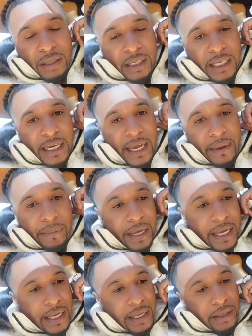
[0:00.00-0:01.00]
leave their
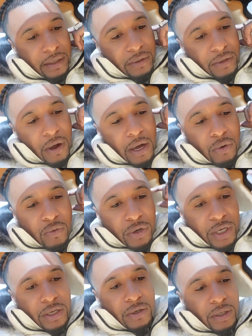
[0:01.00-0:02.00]
opinion. You know, I don't
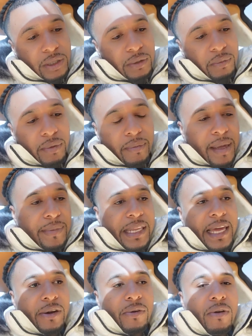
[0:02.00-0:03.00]
want a yours, but maybe
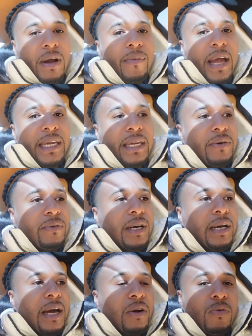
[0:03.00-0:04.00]
later on I might get
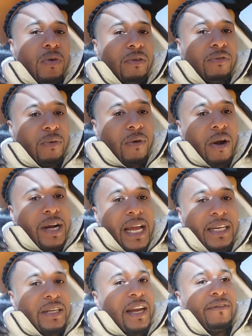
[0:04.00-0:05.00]
one. I don't want a Ferrari.
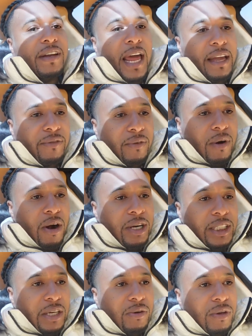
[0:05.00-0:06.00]
I never like
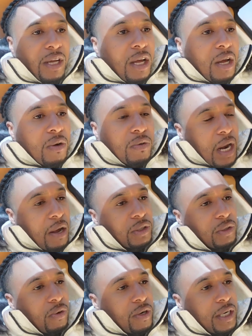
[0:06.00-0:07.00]
Ferraris. I don't. When I
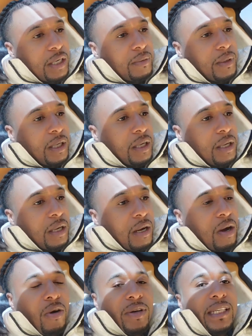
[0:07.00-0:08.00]
was growing up,
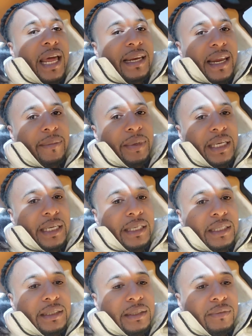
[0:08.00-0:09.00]
I always liked
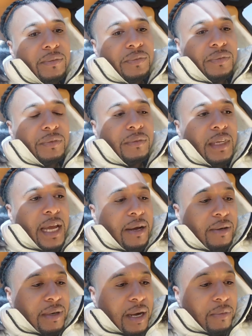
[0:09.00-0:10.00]
Lamborghinis.
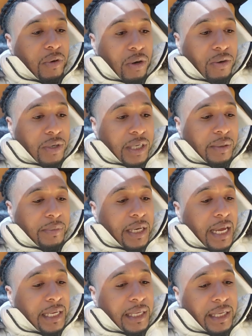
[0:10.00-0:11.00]
Now I'm grown up
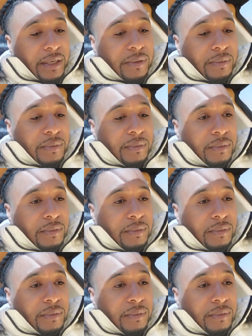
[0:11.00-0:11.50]
and I can get them.